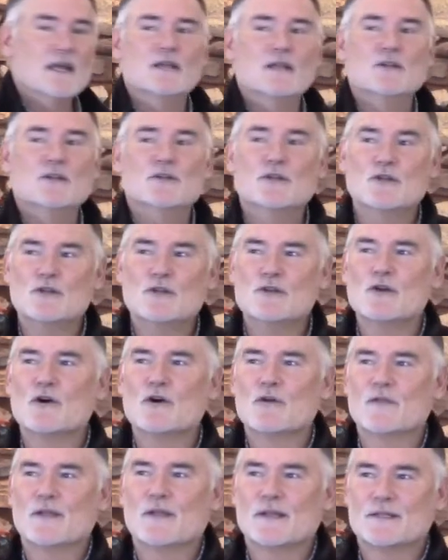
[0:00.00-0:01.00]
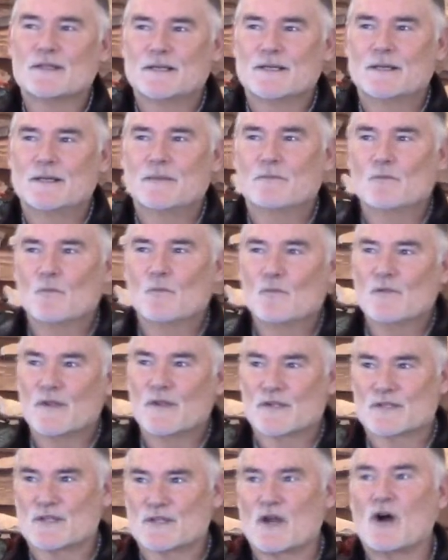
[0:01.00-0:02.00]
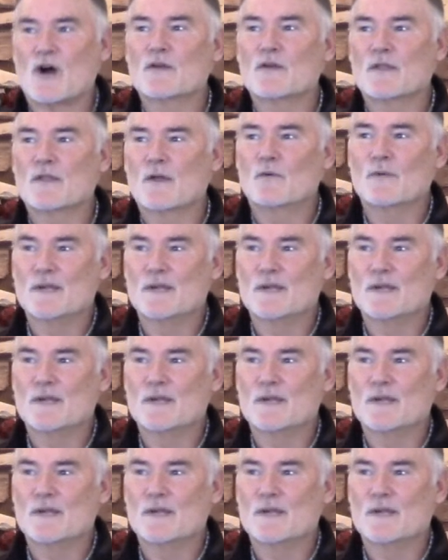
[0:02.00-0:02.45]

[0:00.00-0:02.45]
Do you know that the song that